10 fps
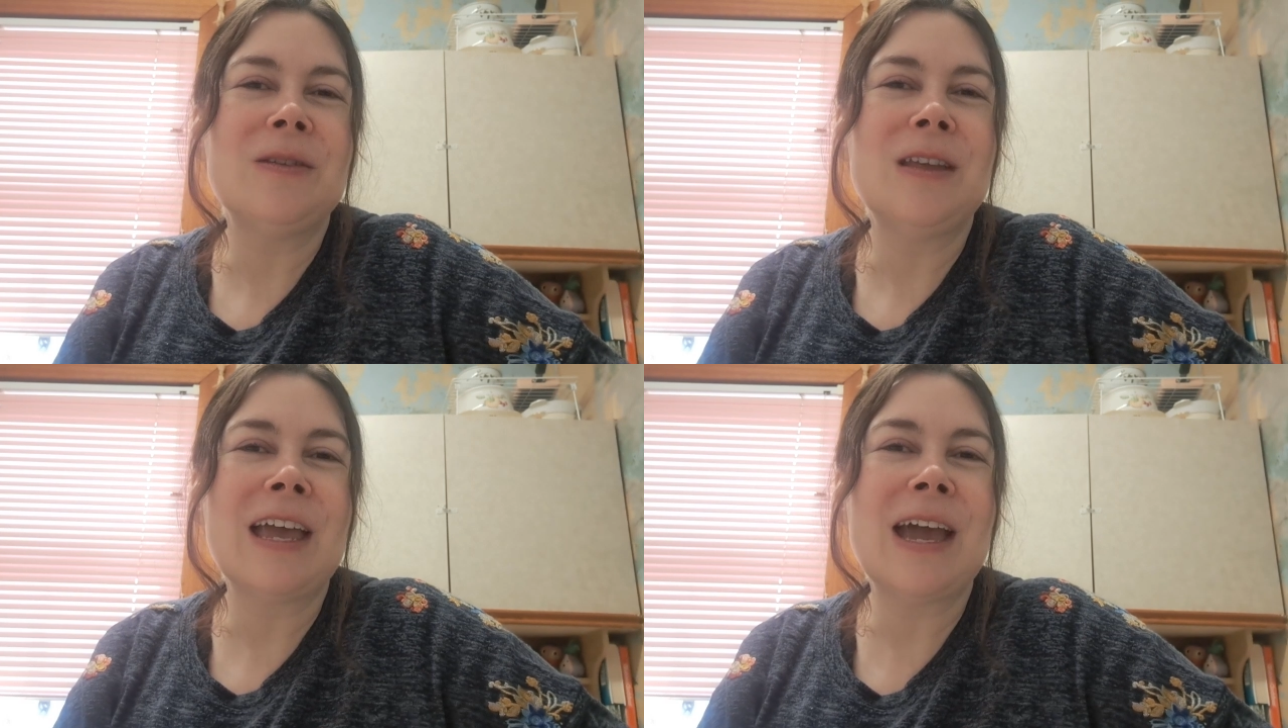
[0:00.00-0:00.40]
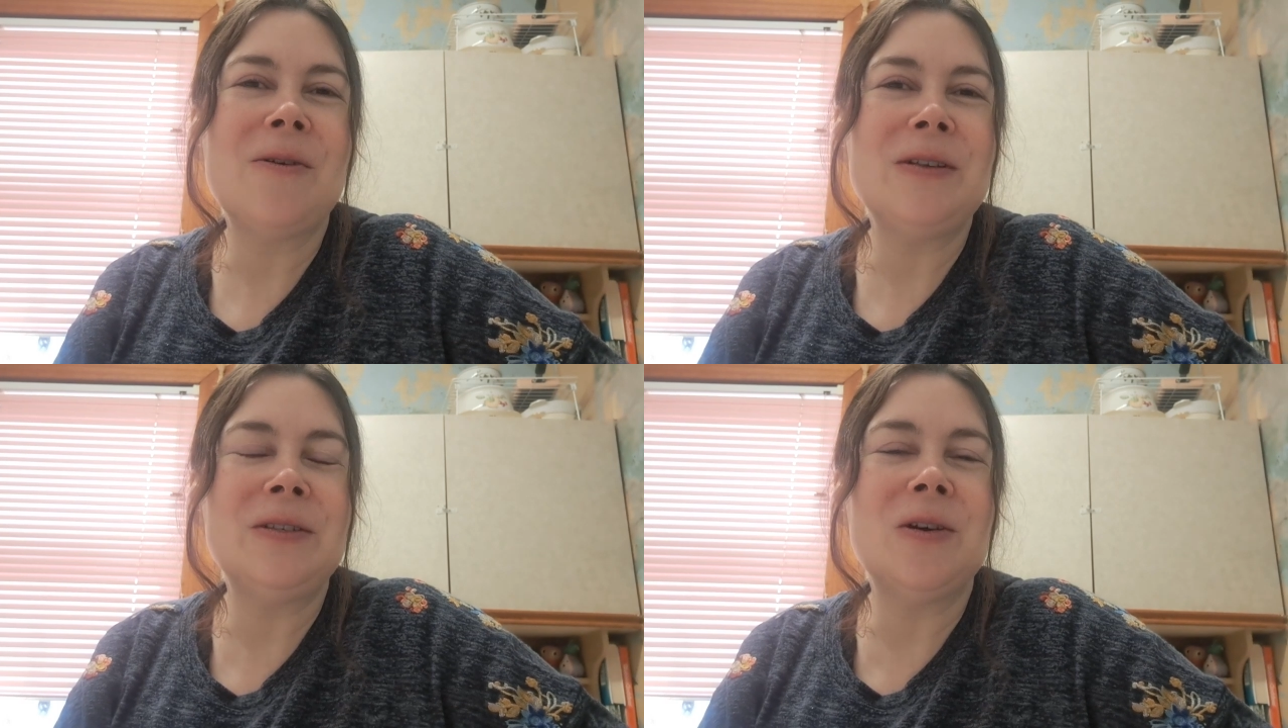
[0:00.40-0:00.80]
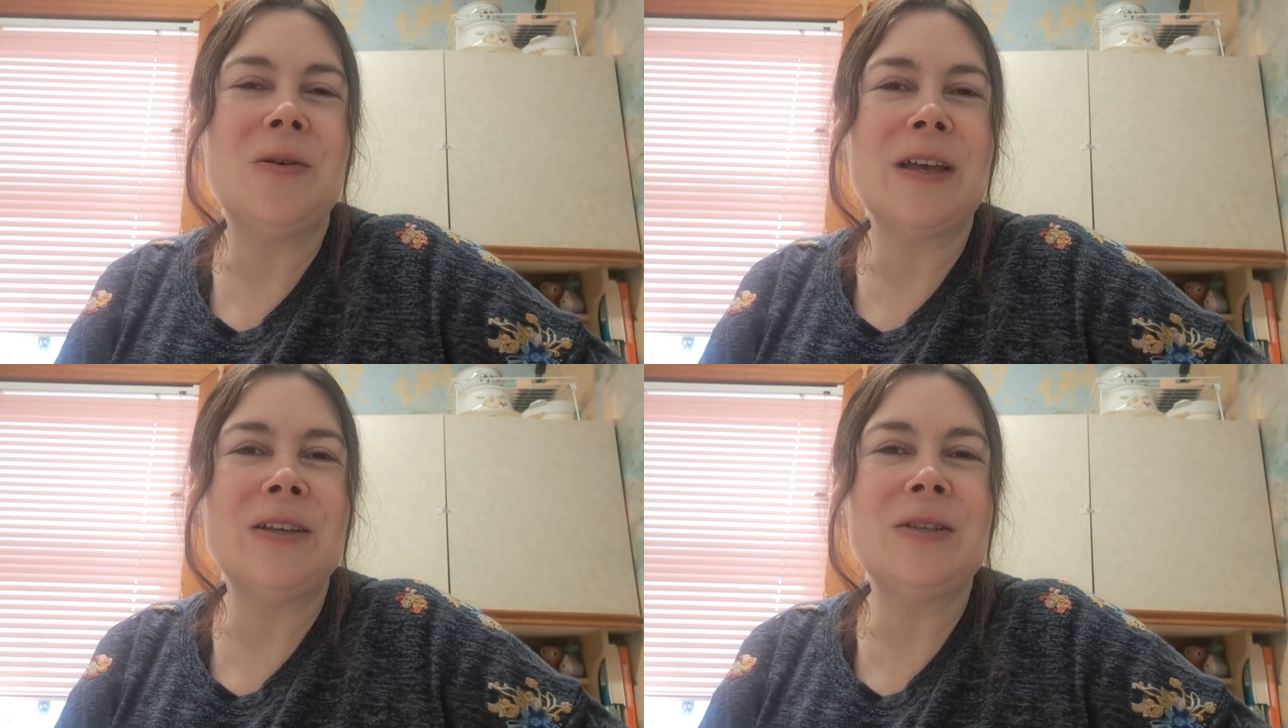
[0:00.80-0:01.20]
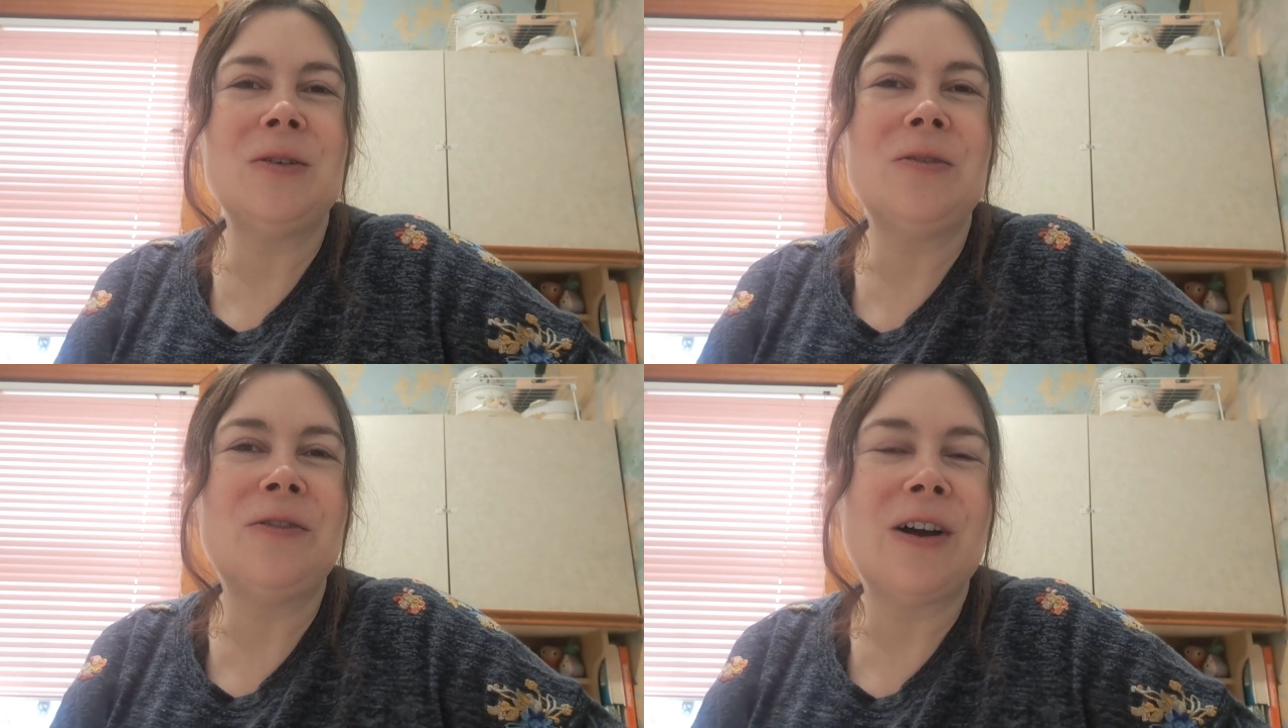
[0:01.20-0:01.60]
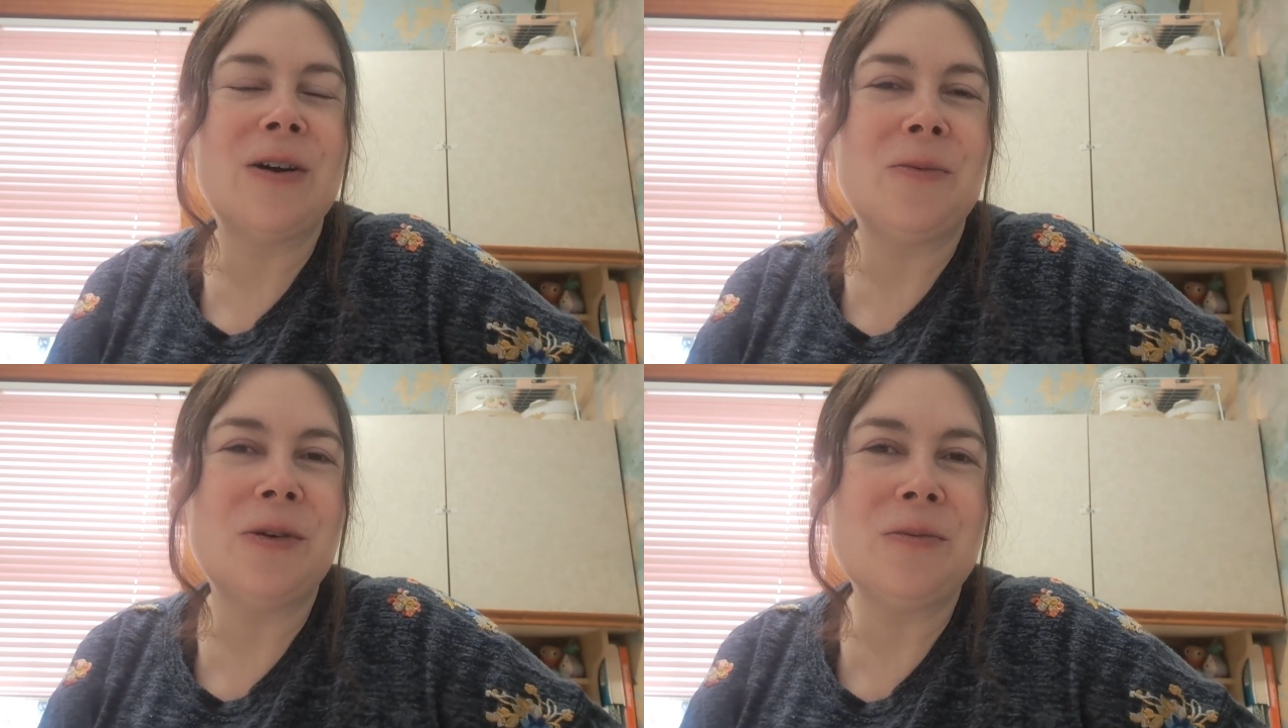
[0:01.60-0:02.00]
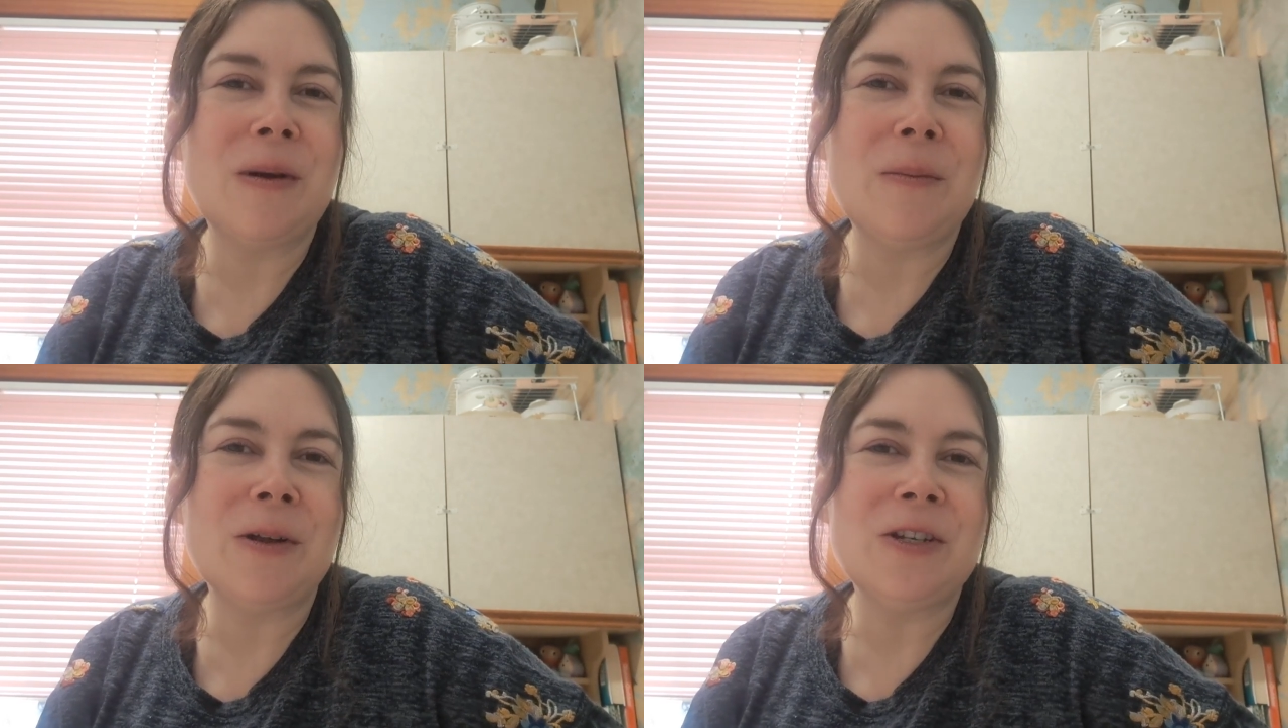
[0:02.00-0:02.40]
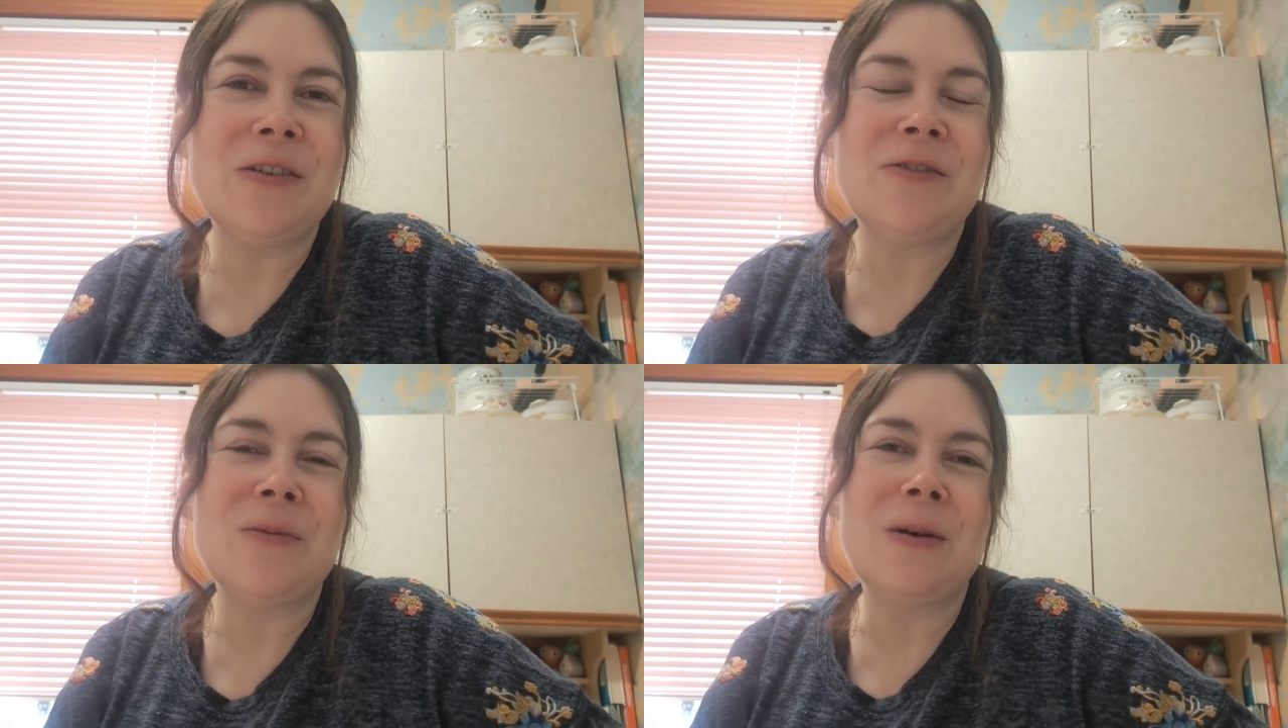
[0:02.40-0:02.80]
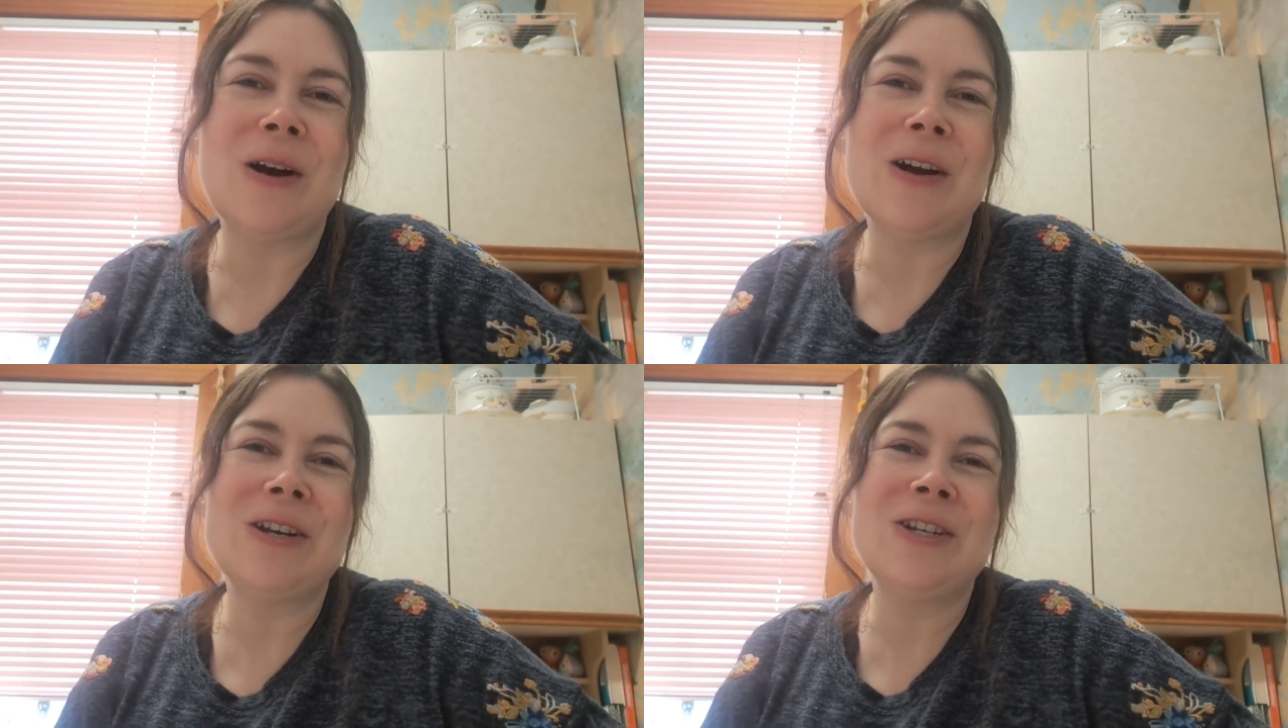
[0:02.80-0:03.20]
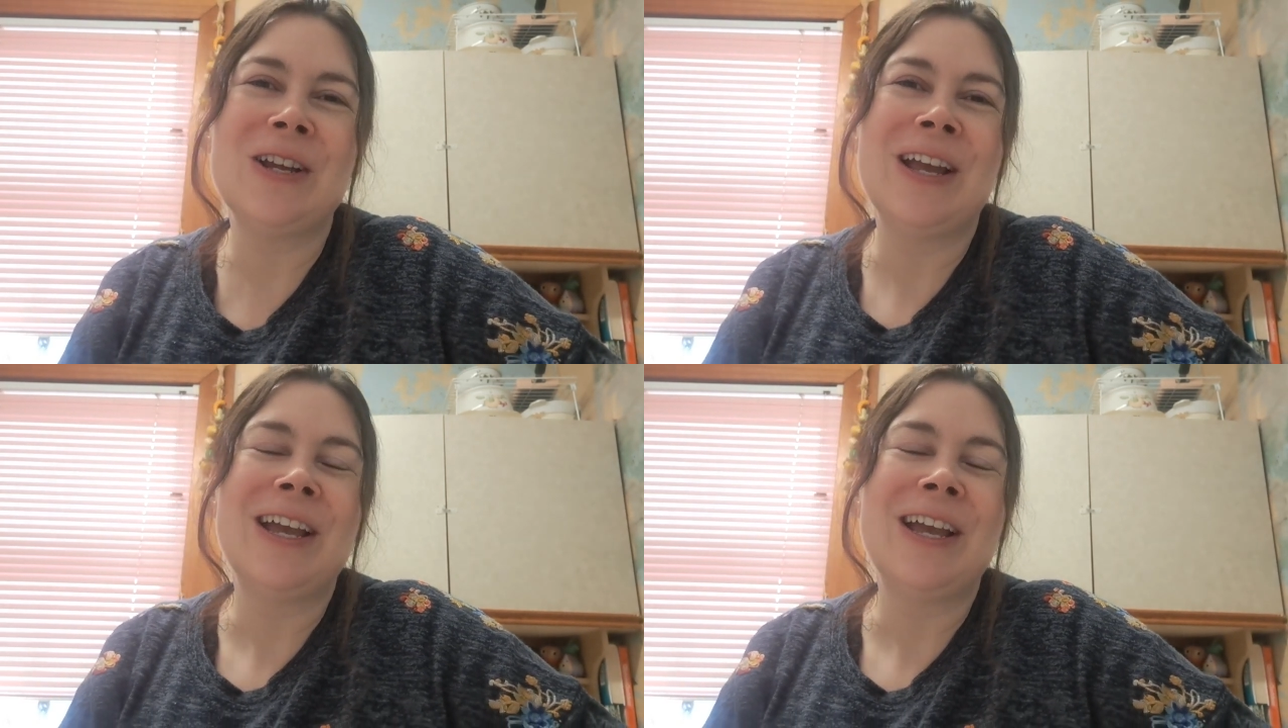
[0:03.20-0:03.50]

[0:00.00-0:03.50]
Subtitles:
how it's going so far with my budget for March.